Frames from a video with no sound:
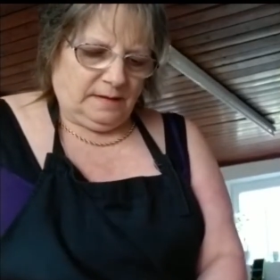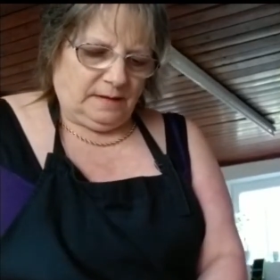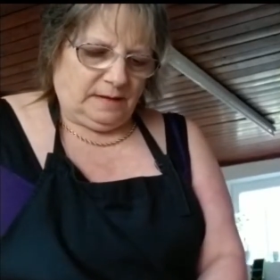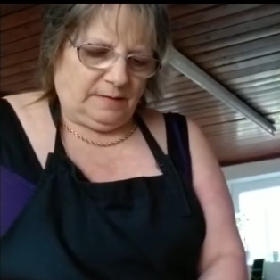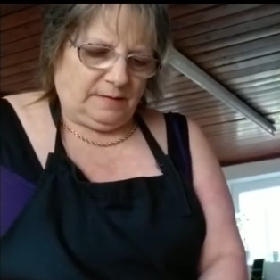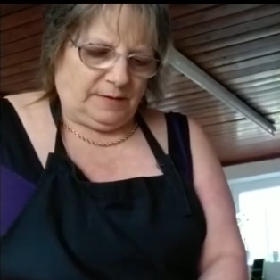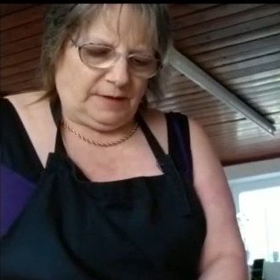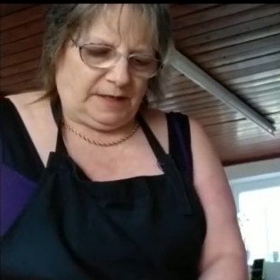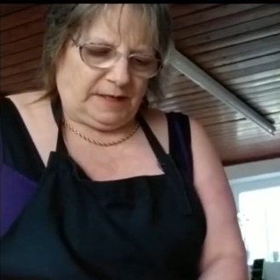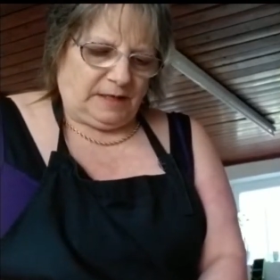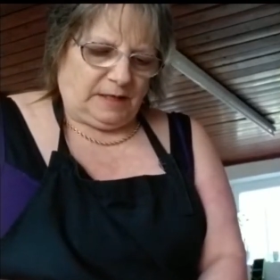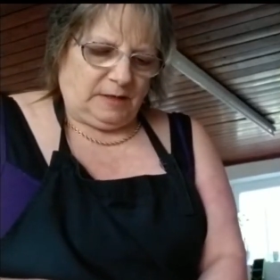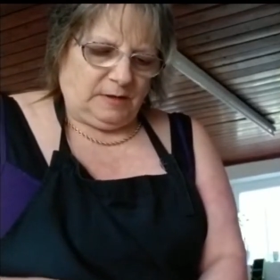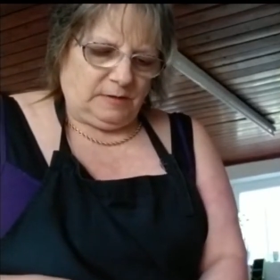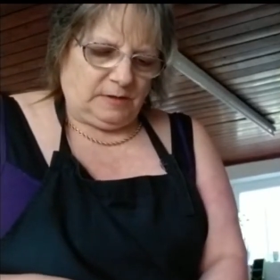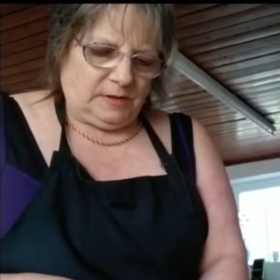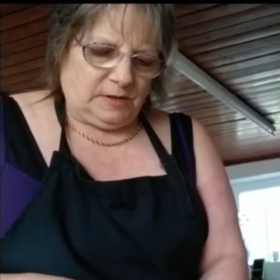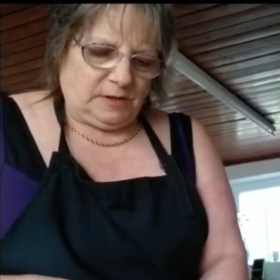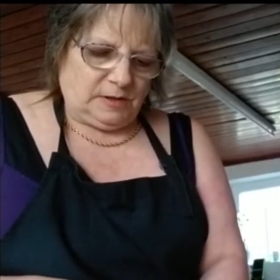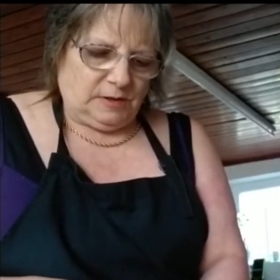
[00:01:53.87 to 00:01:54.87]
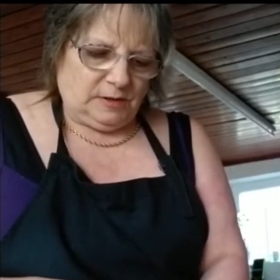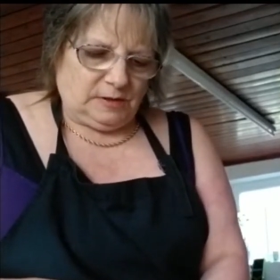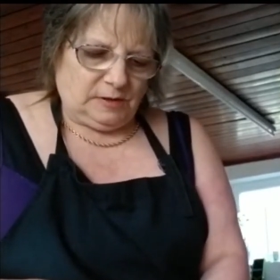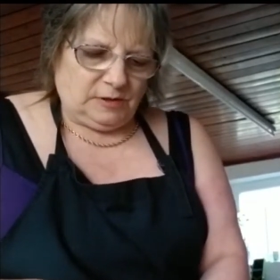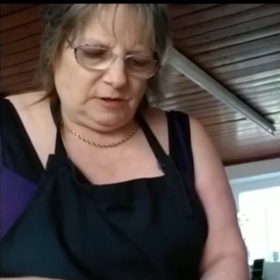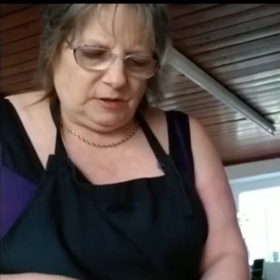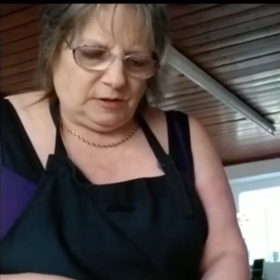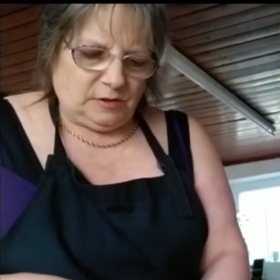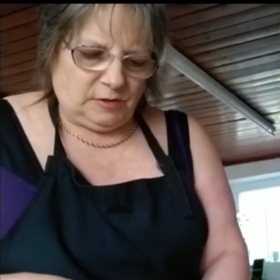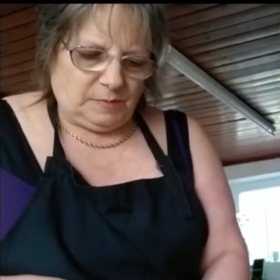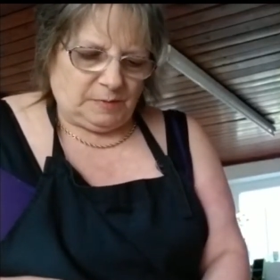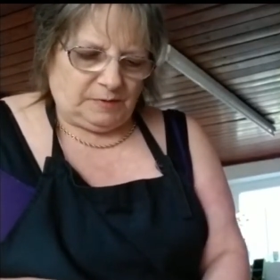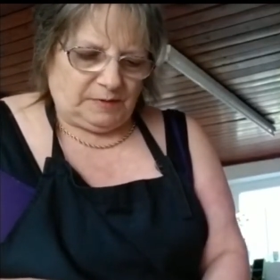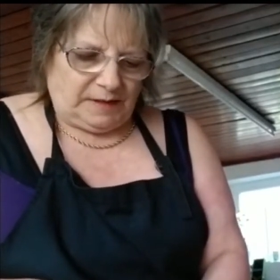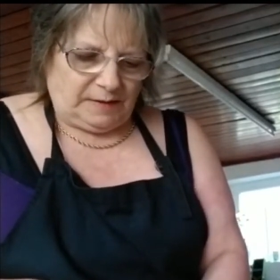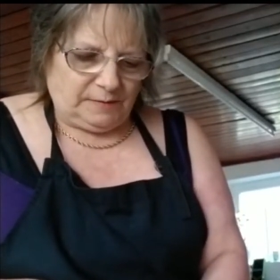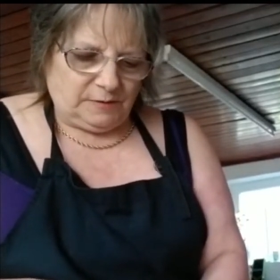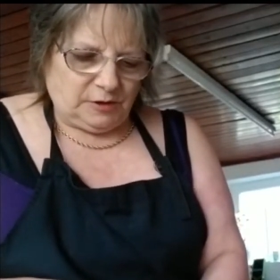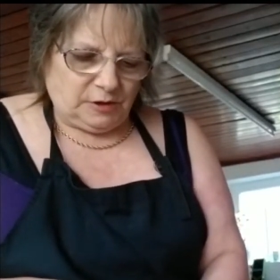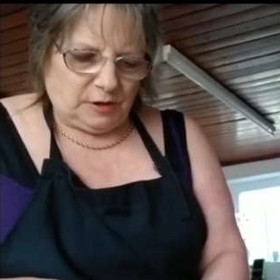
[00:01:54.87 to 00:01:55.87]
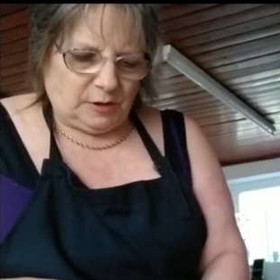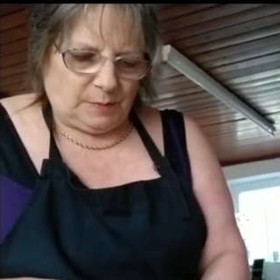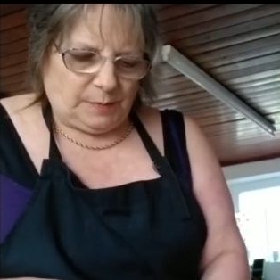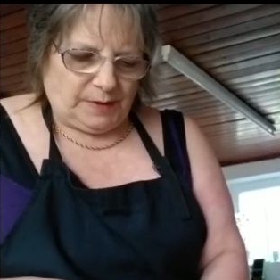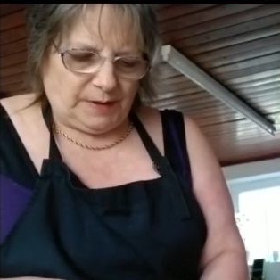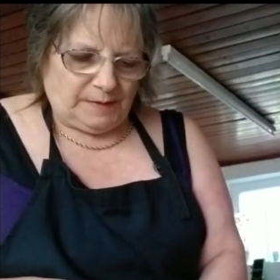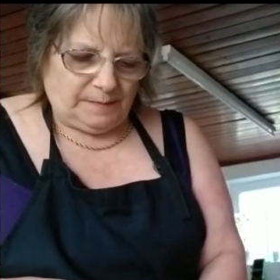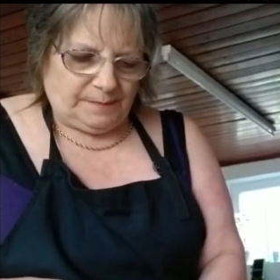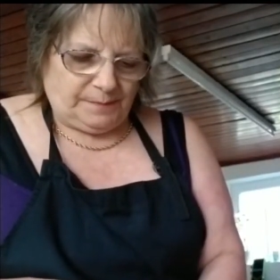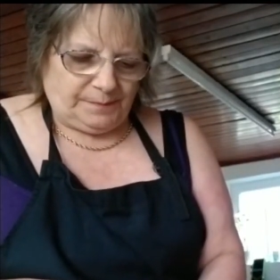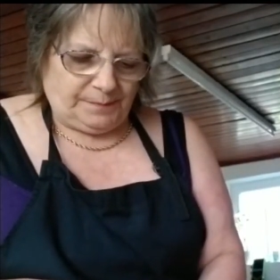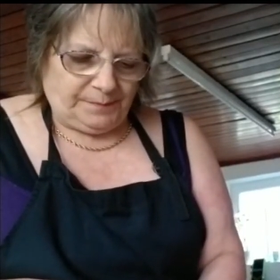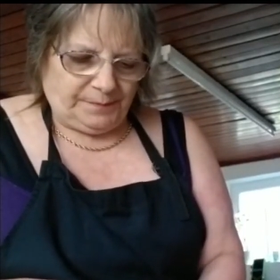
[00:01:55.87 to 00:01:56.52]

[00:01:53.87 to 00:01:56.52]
thank you to Susan, she took me around shopping.